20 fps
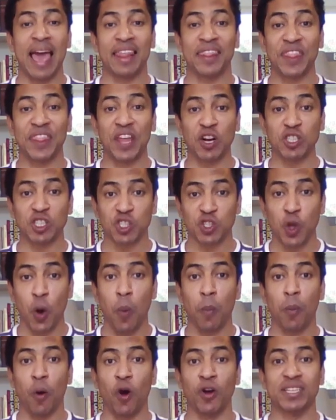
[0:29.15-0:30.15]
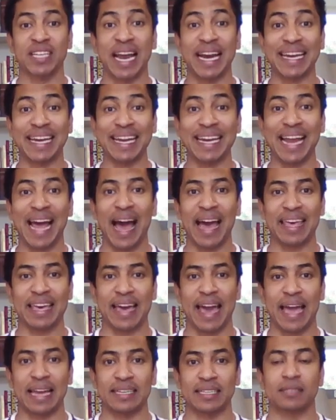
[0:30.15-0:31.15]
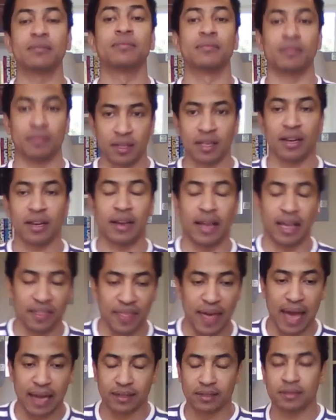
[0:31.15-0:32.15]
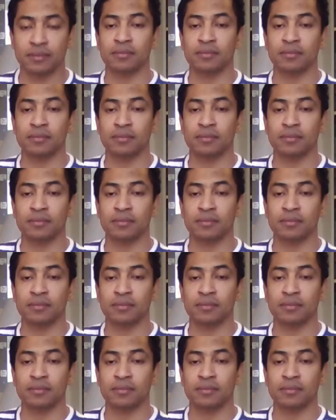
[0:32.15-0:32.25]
There's no point denying it. Like that.